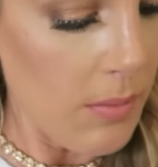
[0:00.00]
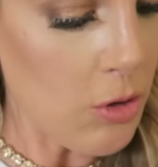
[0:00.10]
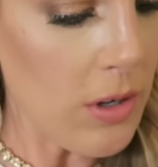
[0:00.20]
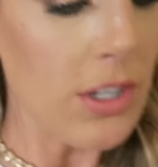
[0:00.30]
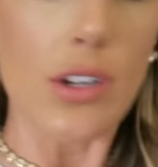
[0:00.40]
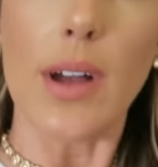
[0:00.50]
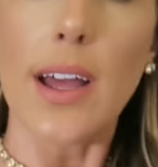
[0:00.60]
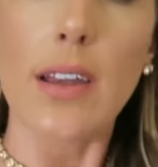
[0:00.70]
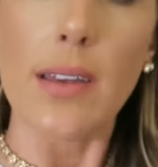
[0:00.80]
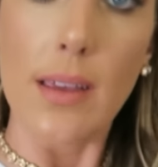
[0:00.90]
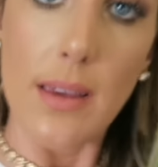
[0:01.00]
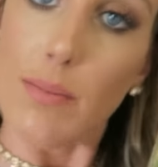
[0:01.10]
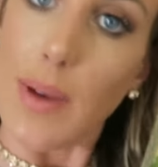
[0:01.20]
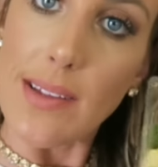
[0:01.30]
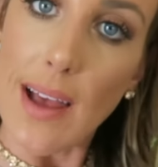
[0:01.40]
am going to go ahead and eat
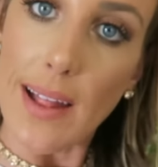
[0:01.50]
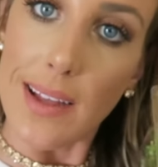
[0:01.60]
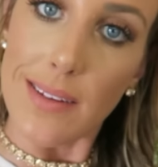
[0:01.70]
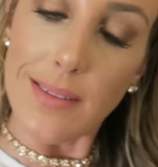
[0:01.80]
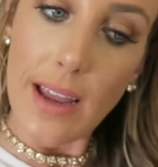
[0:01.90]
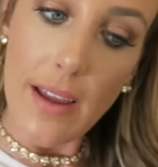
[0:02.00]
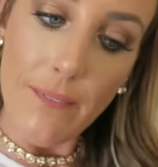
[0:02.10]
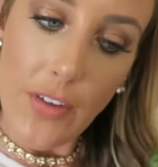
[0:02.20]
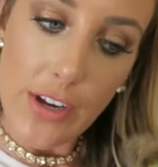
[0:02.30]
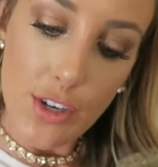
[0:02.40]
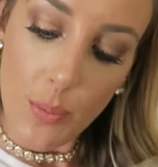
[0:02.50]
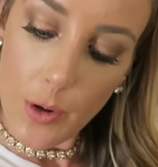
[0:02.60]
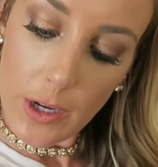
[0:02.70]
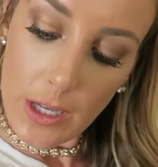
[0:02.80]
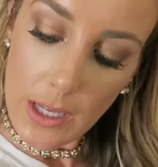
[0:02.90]
my salad and finish up
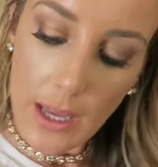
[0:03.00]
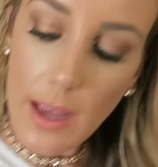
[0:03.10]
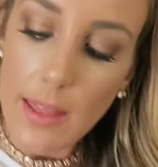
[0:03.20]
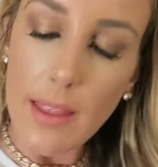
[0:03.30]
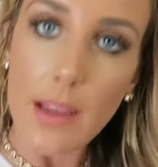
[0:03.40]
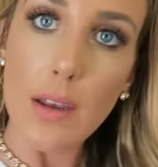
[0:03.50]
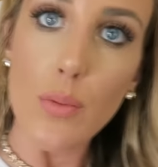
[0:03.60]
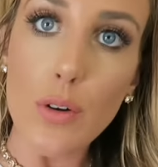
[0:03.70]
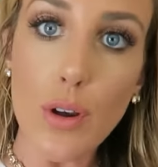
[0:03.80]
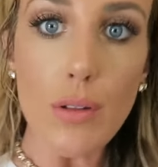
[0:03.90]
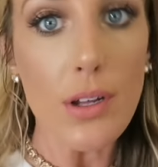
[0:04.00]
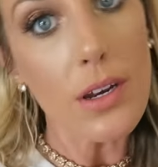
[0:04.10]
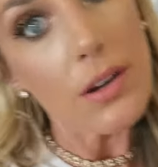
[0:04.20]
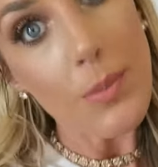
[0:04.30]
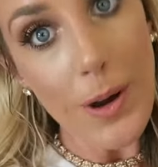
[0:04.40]
working and then we'll go look
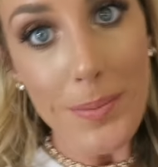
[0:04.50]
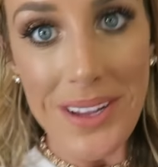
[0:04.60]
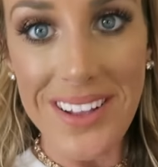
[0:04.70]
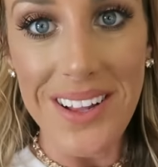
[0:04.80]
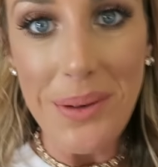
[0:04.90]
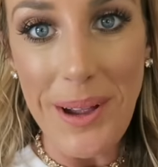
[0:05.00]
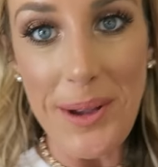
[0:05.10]
at an apartment in a little